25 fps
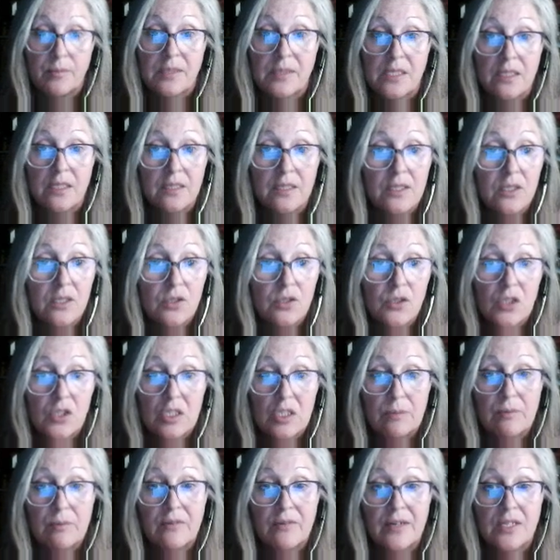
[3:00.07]
As a clinical
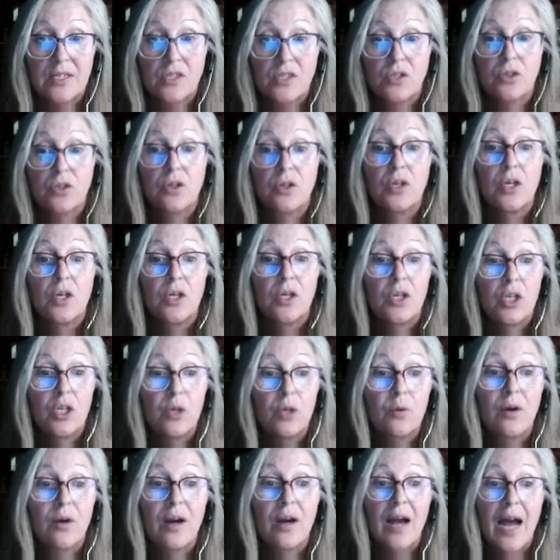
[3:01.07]
supervisor,
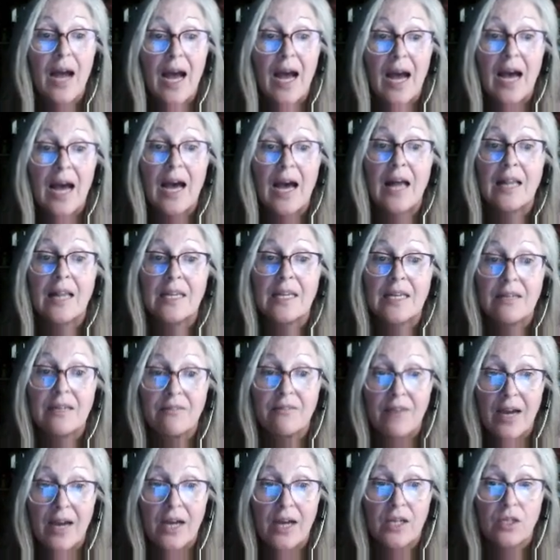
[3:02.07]
you are a highly
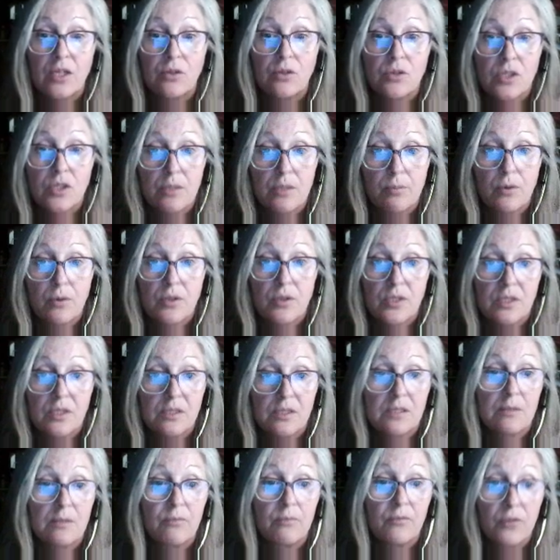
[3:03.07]
valued support
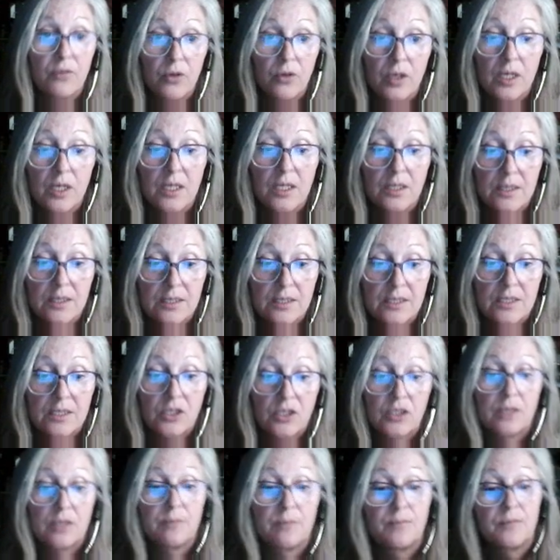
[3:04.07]
system for a
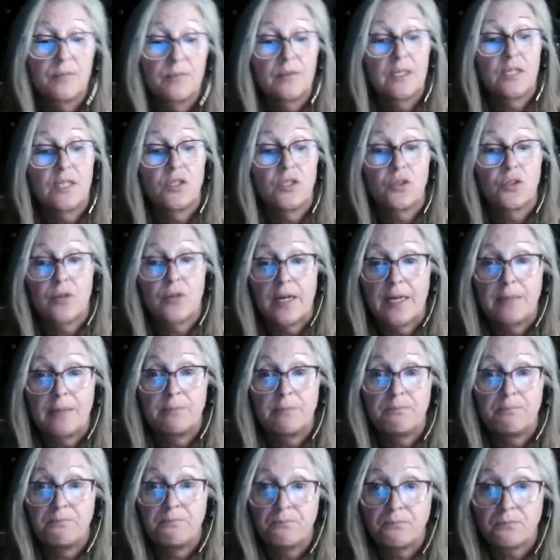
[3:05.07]
clinician in training.
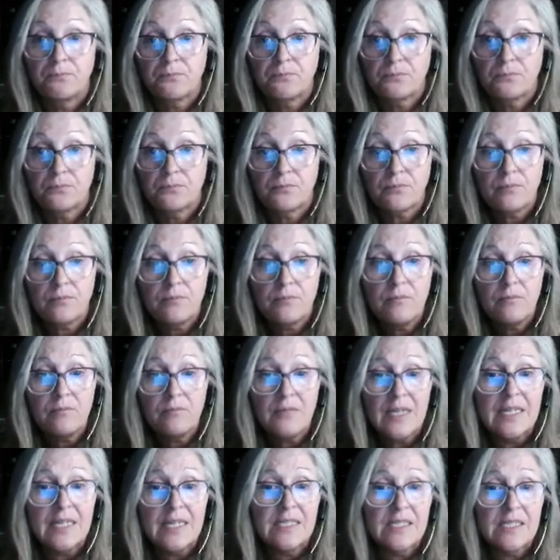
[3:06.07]

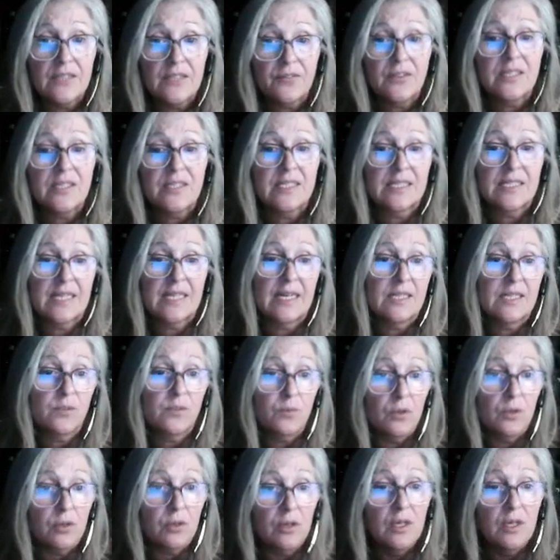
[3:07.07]
In different states,
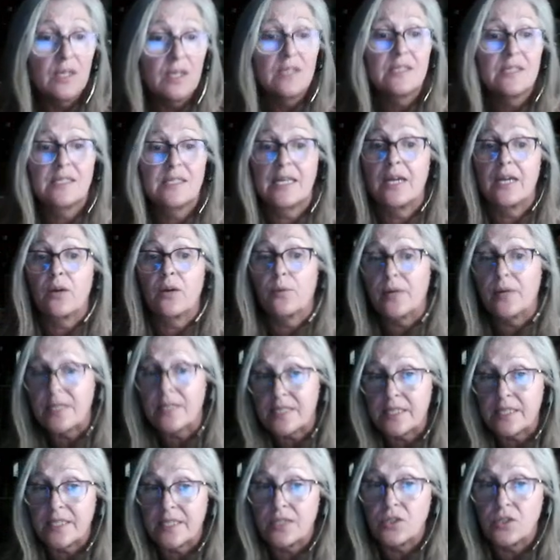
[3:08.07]
we'll say a
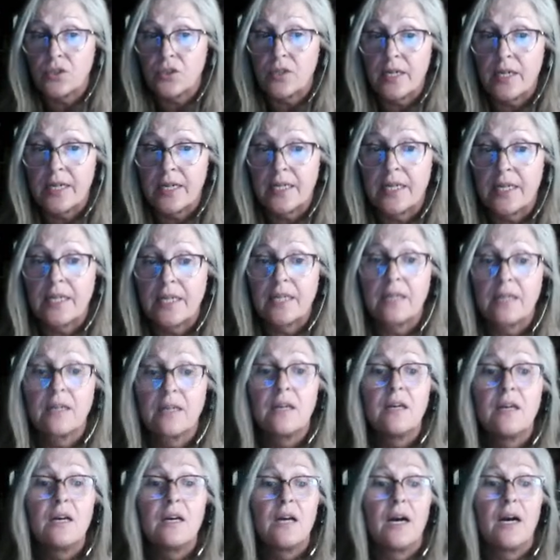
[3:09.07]
resident in training,
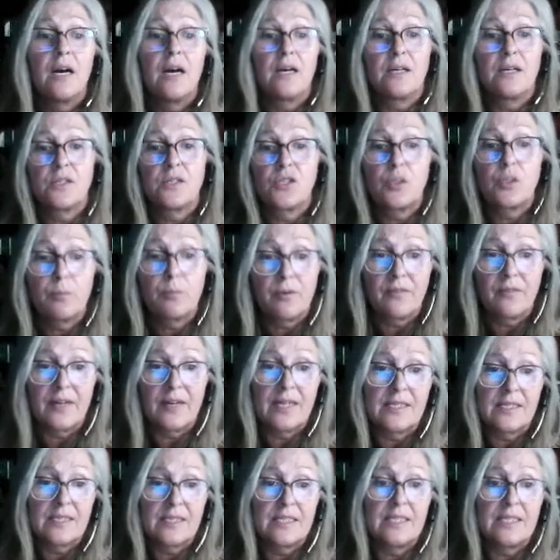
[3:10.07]
a
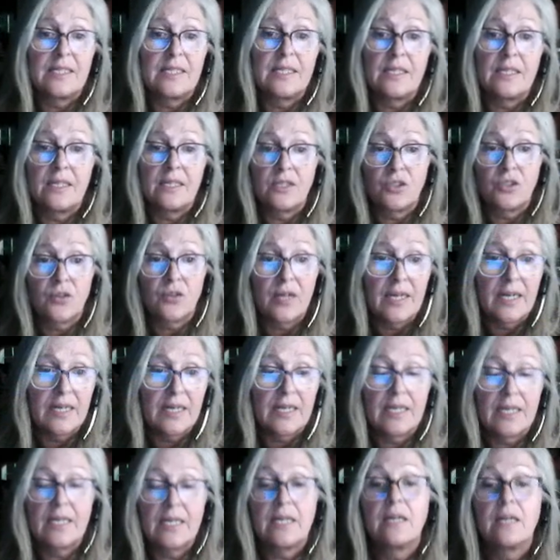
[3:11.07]
supervisee, a
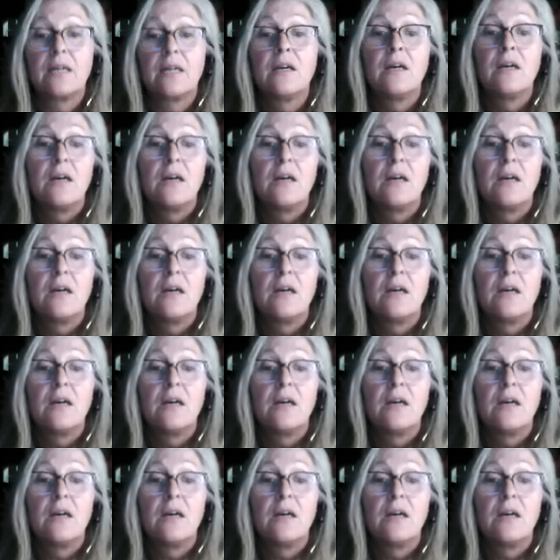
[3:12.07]
trainee.